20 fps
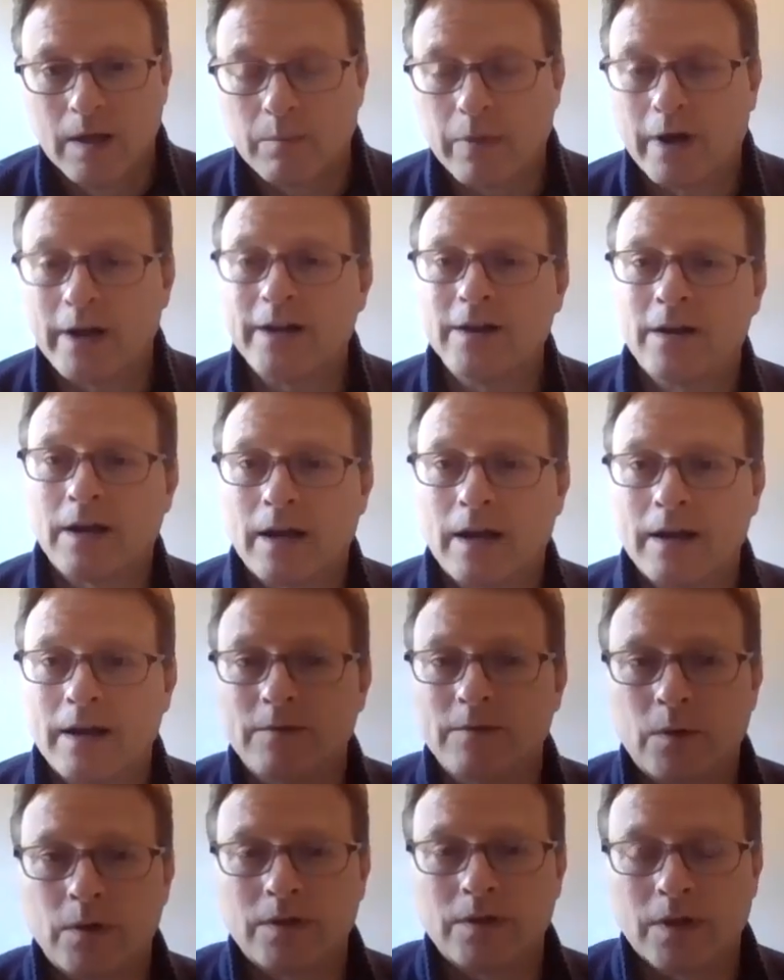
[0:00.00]
Bonnie and I have
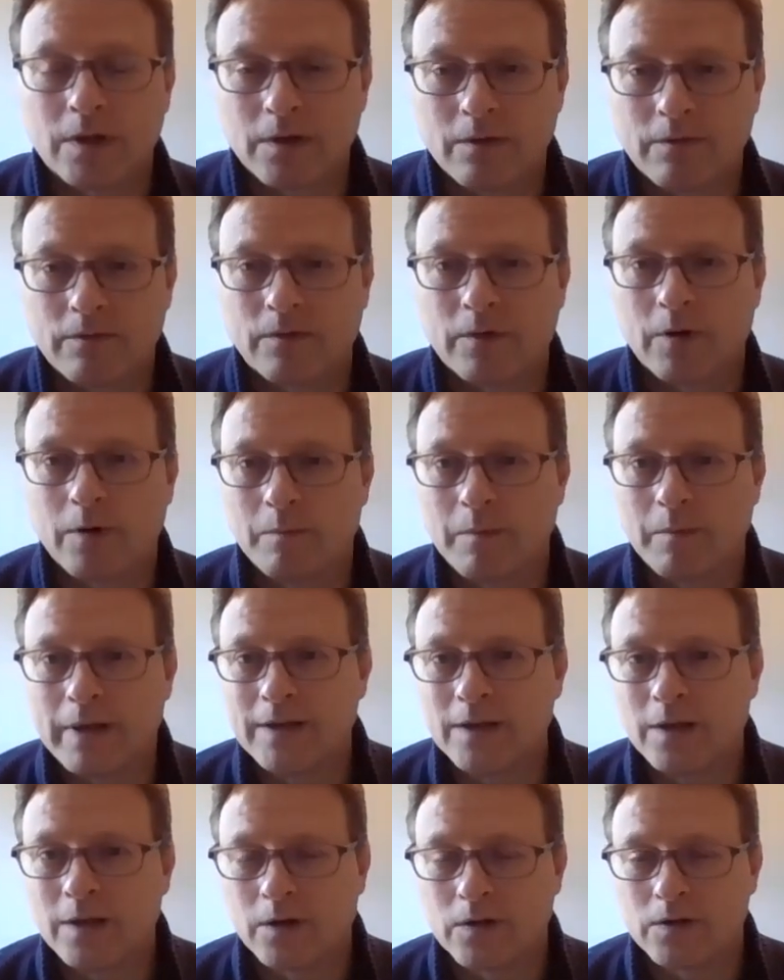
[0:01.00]
known each other for many
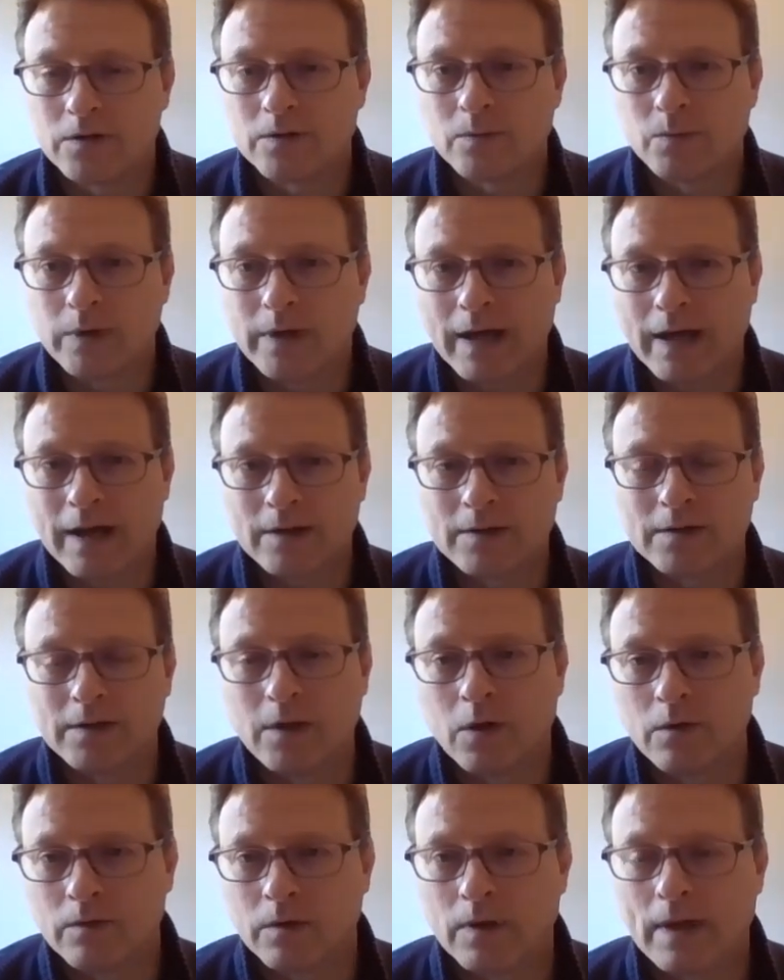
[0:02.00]
years. We
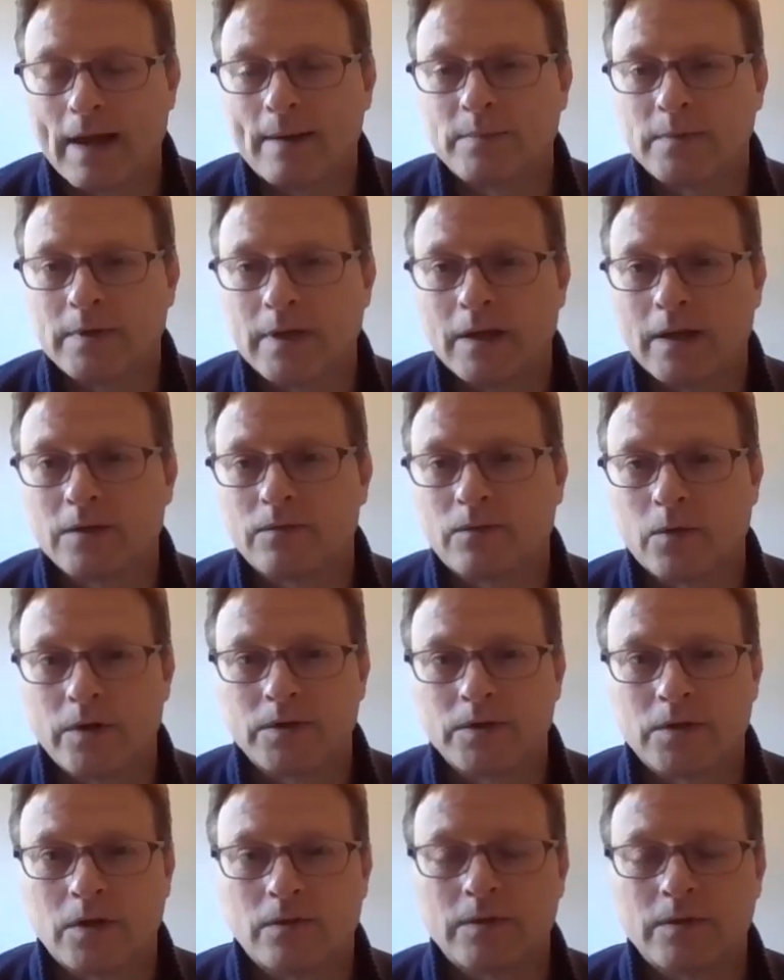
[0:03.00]
actually overlapped as Foreign
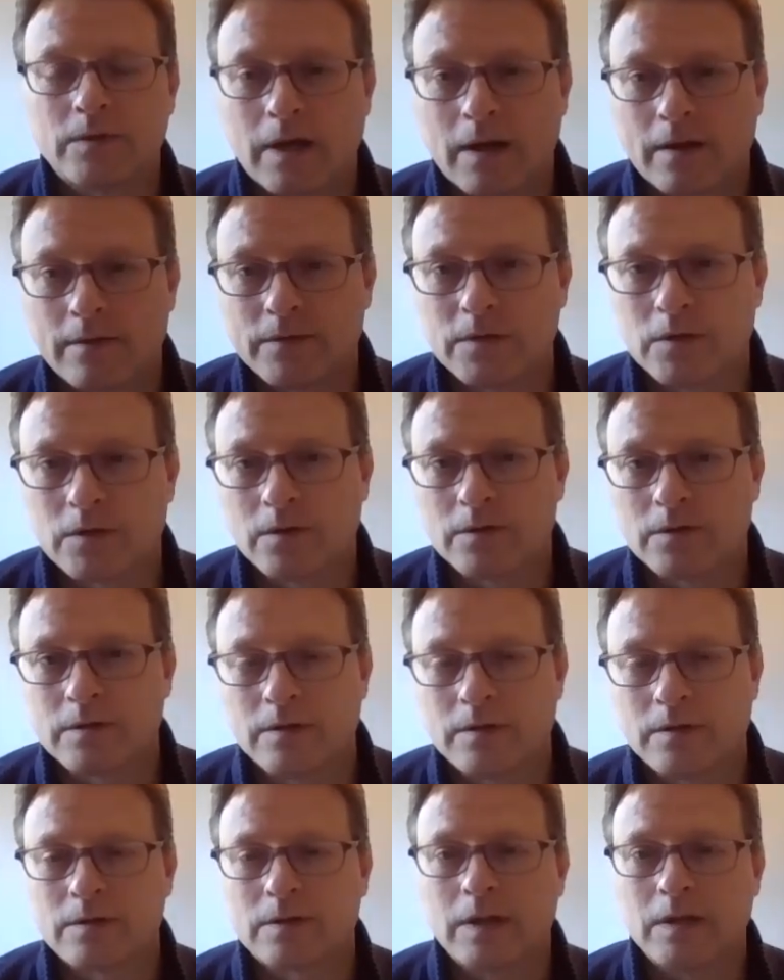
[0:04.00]
Service officers
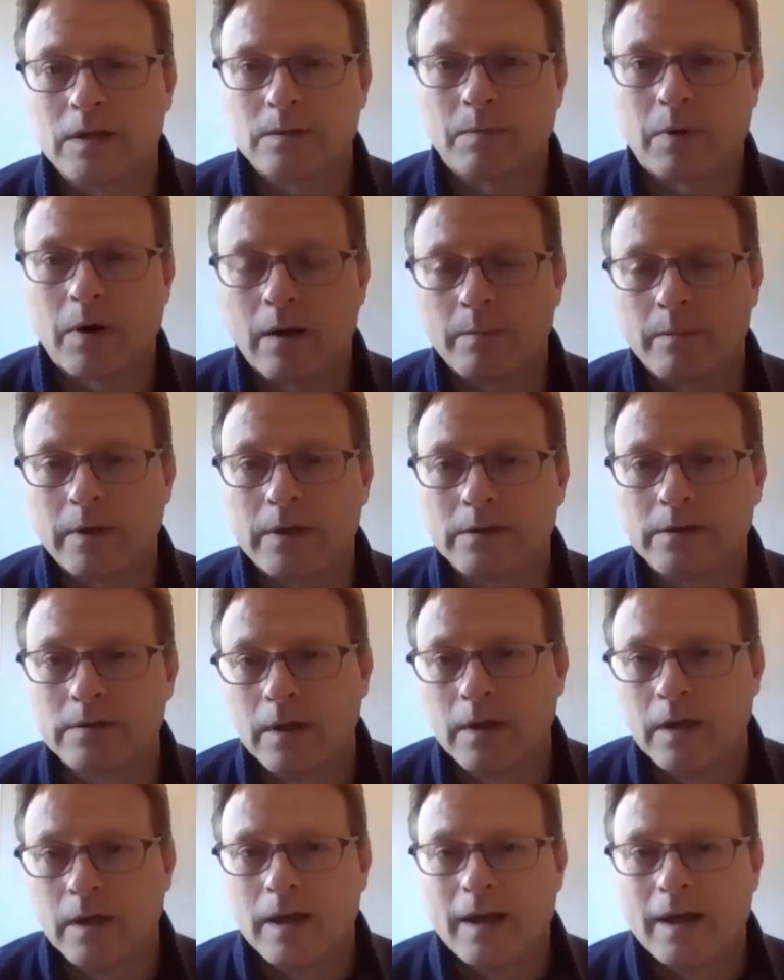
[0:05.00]
in the State Department